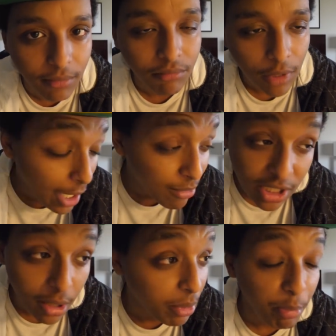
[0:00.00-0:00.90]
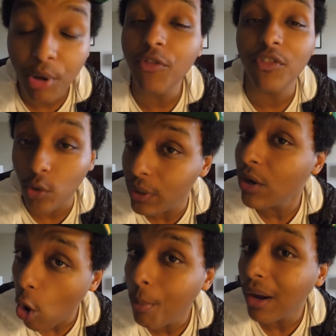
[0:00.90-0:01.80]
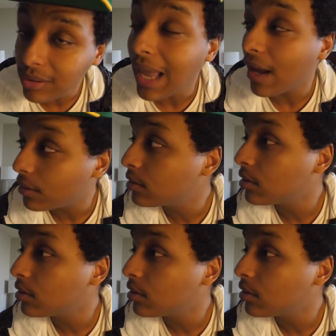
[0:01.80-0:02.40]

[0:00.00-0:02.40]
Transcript: No game is gonna be perfect, we know about that.